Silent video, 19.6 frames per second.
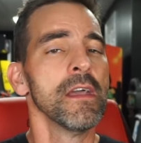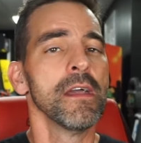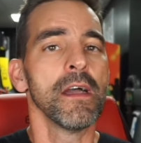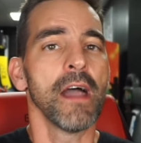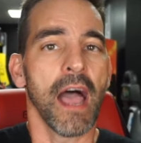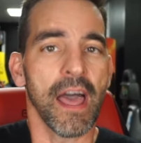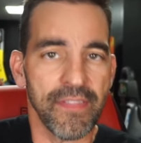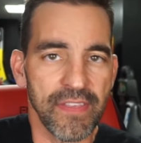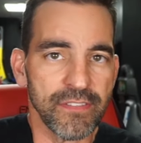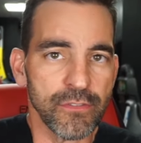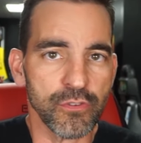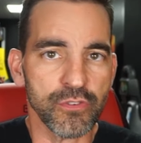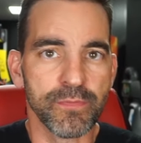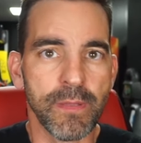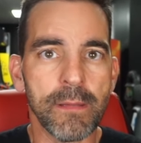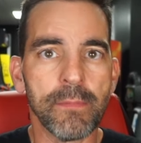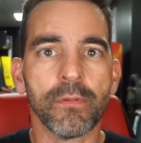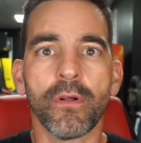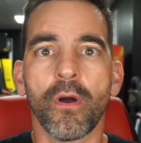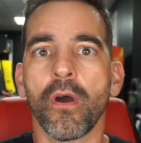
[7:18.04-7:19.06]
I think those
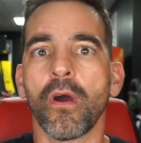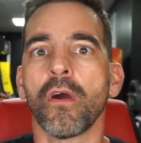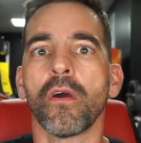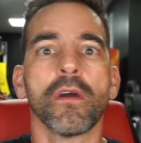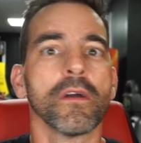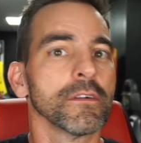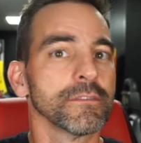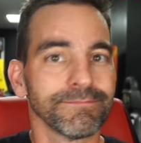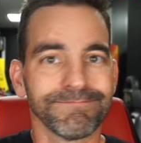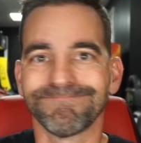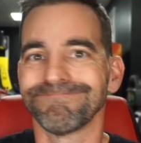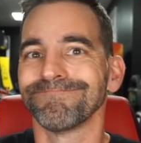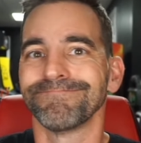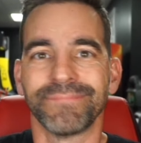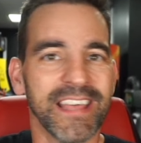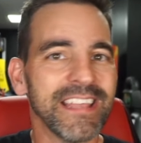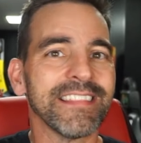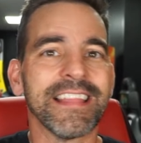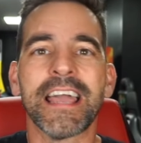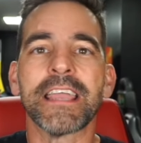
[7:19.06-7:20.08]
people
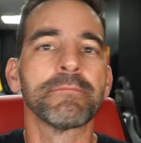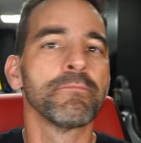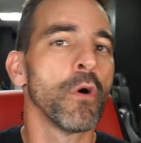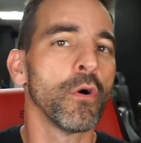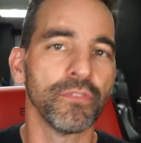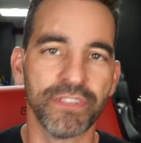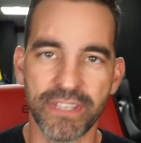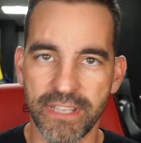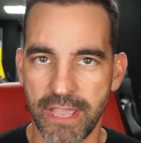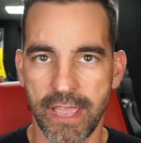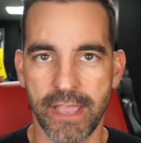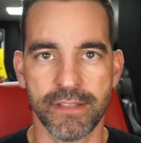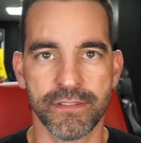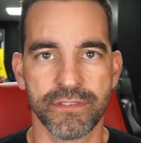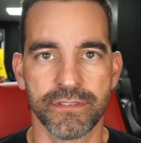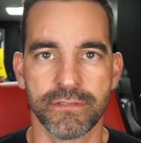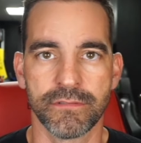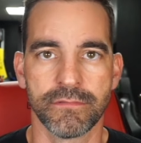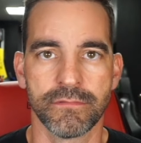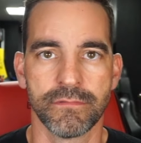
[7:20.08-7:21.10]
they like
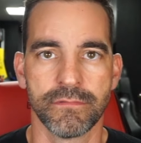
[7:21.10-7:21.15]
multicades.